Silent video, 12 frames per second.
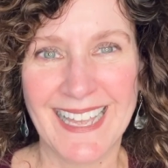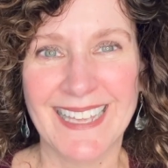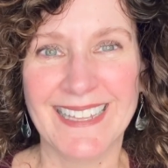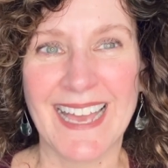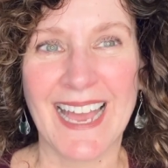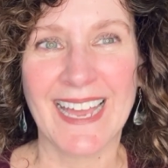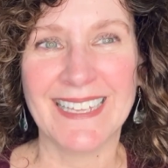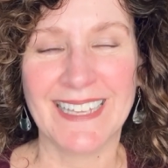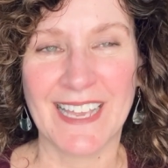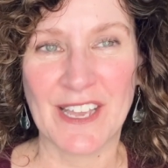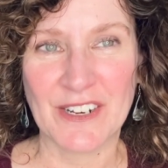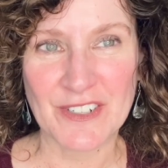that
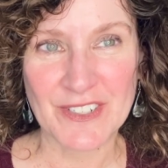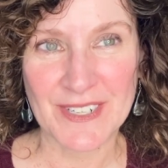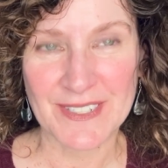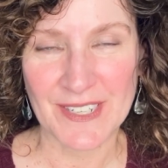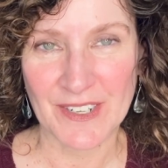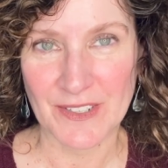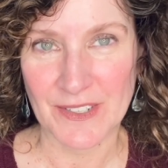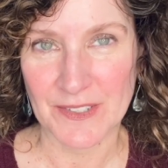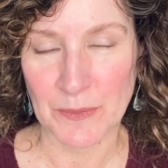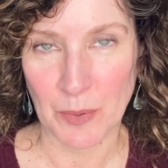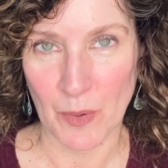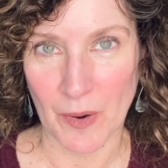the energy is here to
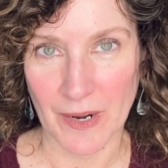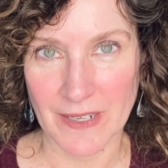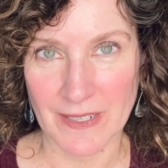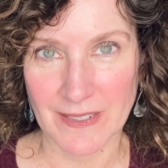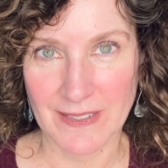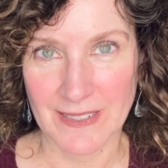support,